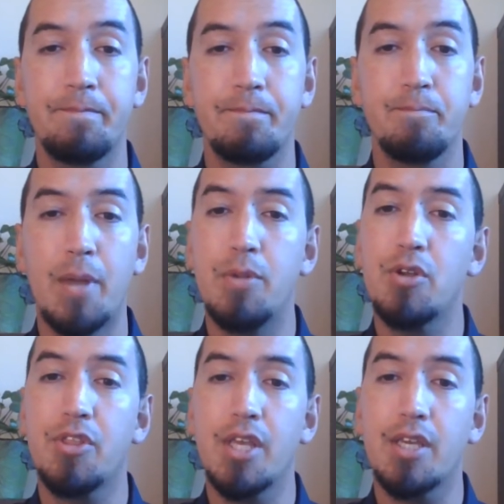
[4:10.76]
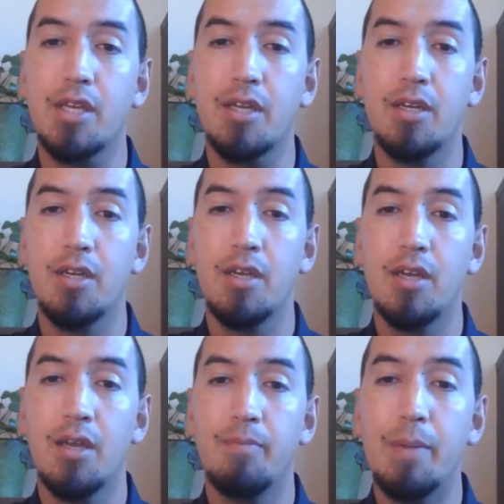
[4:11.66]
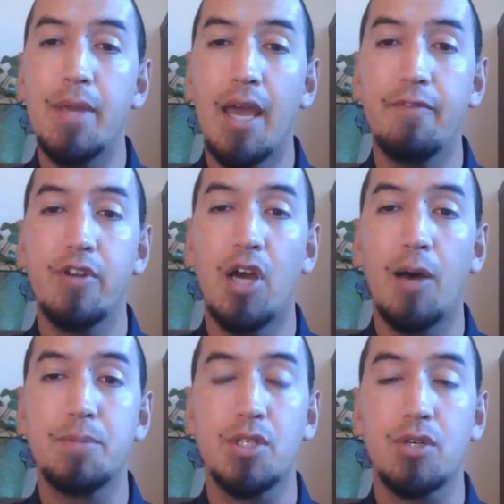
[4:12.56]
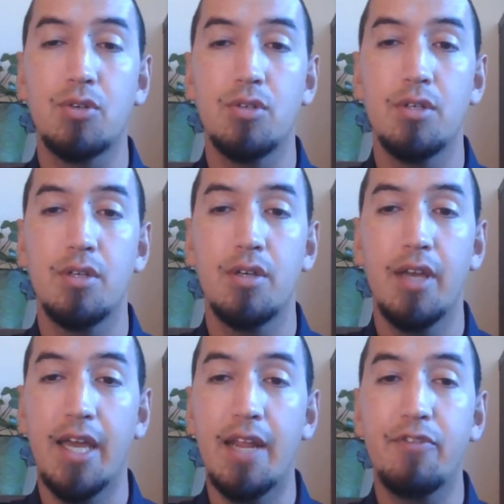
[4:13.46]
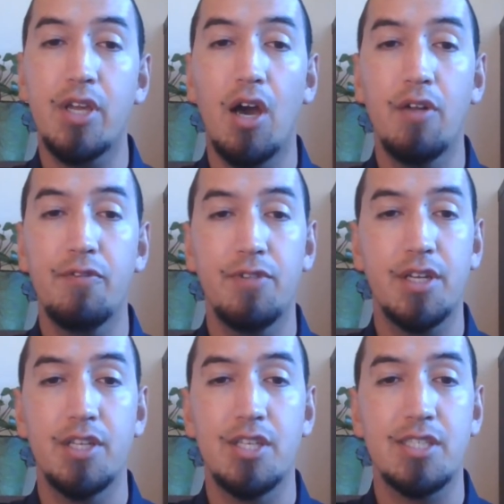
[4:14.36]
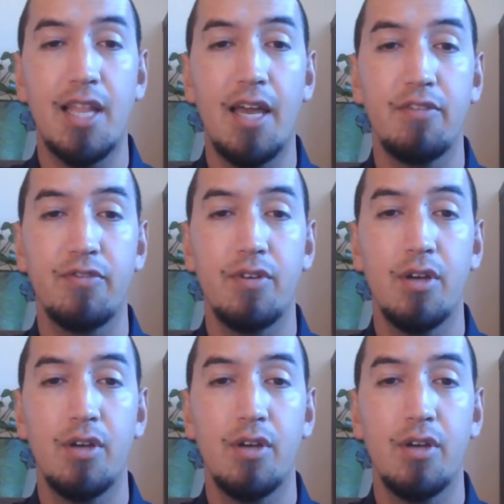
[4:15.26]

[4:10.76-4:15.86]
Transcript: Maybe you're thinking, maybe every obstacle and every conflict in this life